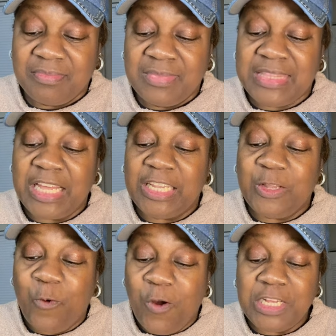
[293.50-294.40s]
The
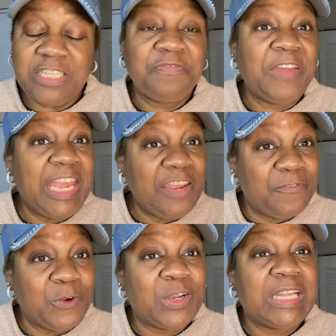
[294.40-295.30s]
Lord's
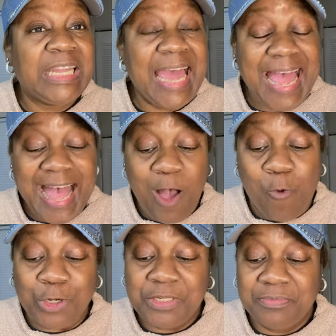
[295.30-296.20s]
favor
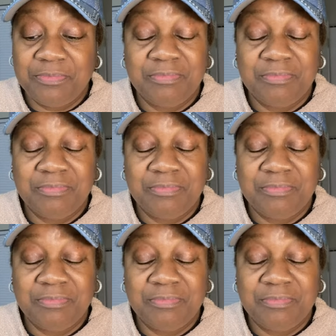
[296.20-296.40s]
cloud